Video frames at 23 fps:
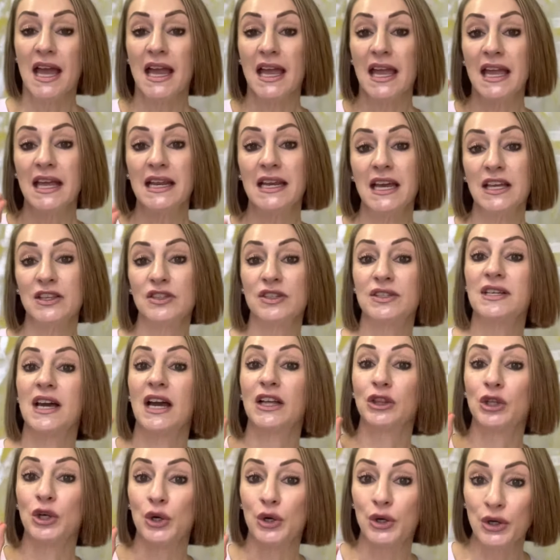he needs to
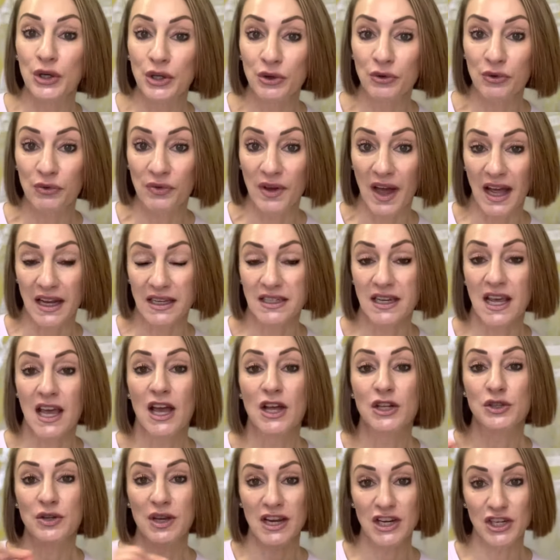take the good fat
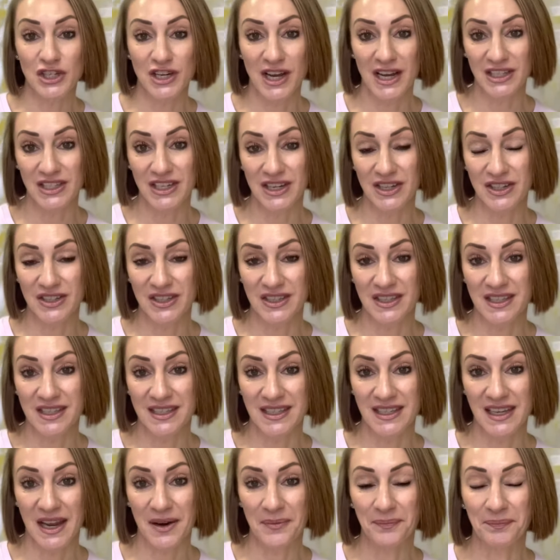to inject into the
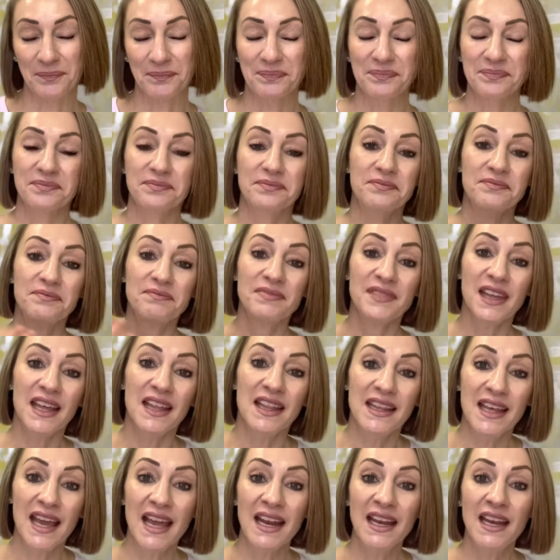skin.
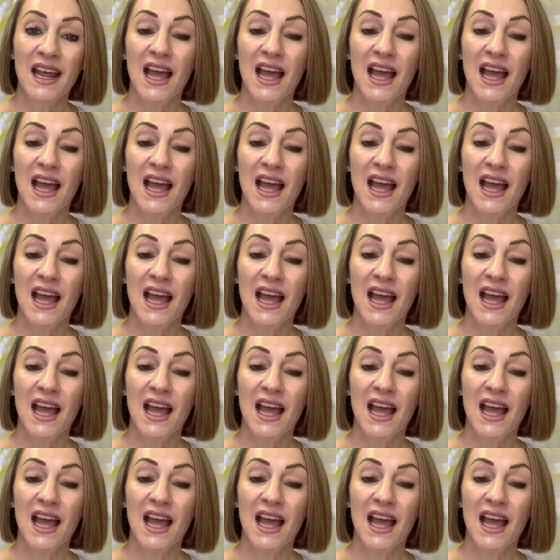Then,